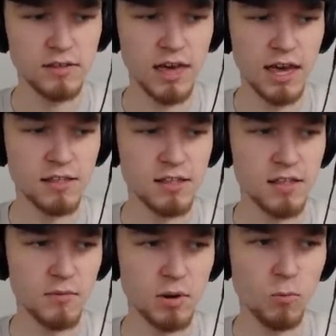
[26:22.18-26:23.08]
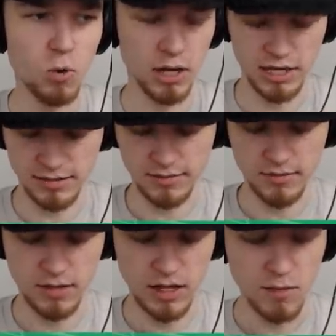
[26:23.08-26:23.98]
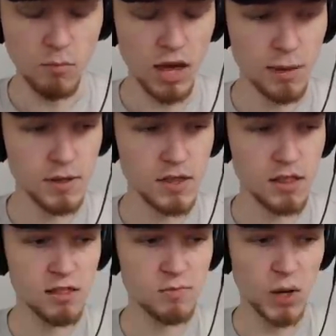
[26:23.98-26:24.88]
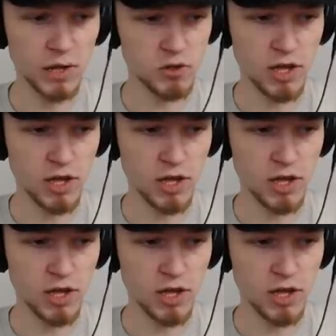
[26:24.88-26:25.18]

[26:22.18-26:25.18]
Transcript: Thanks, that's not what I wanted. Maybe this small